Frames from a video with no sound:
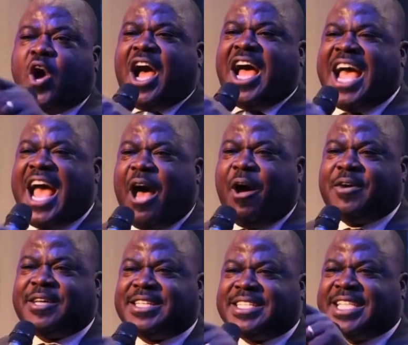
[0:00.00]
He said, oh, you don't
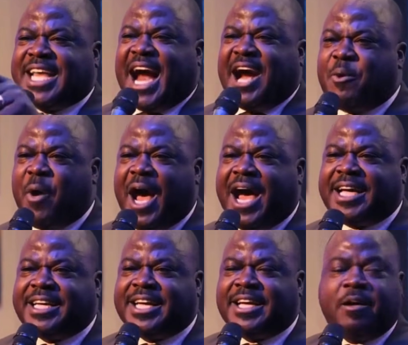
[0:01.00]
know, I'm the
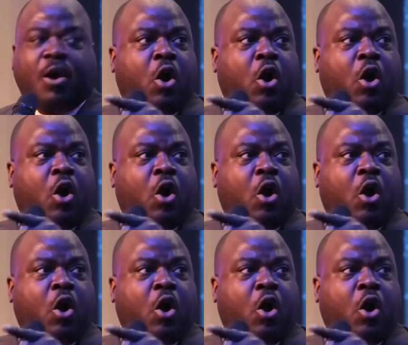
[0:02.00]
president